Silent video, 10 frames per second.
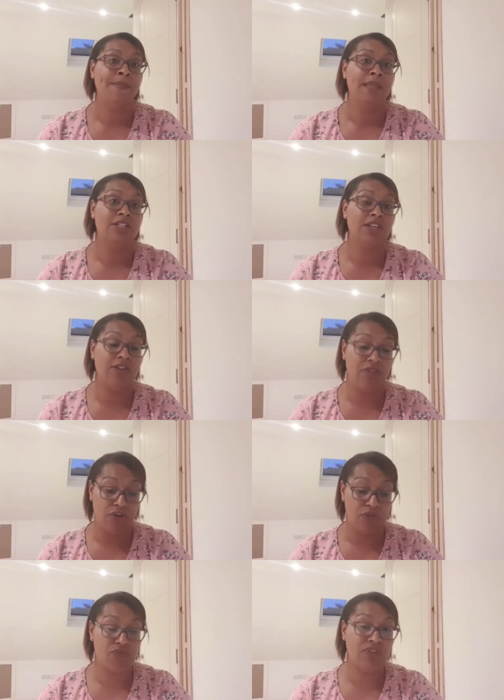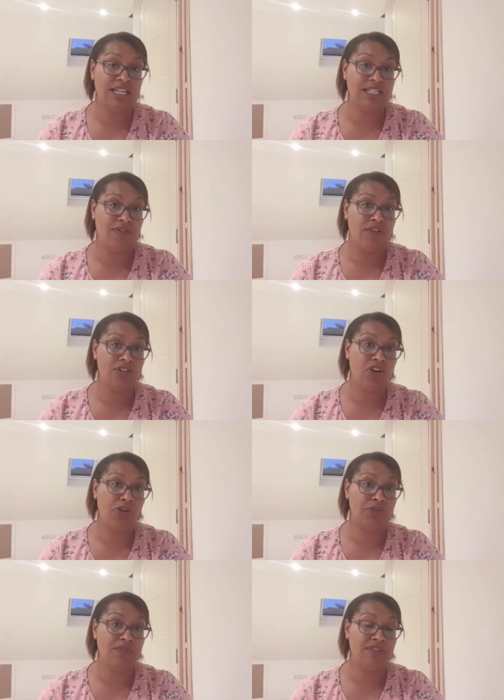So there are 3 different
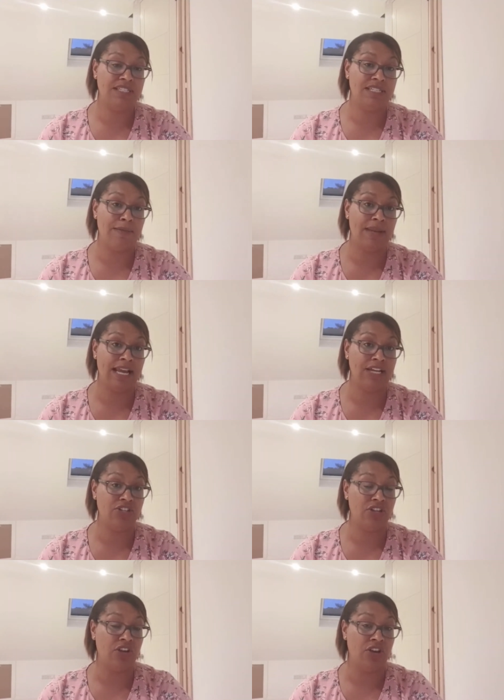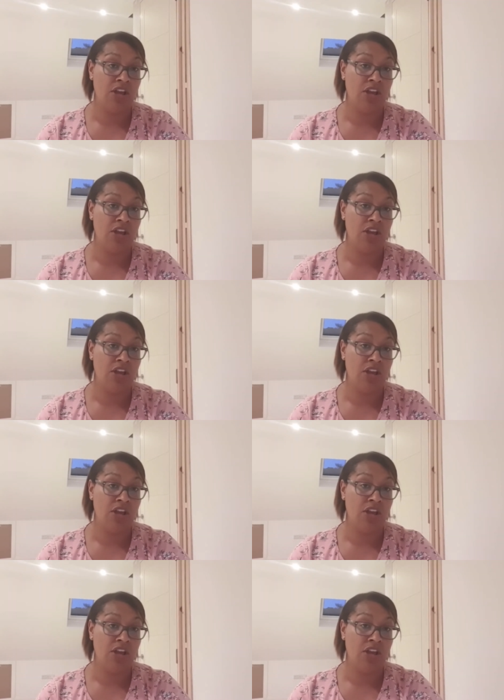types of insemination.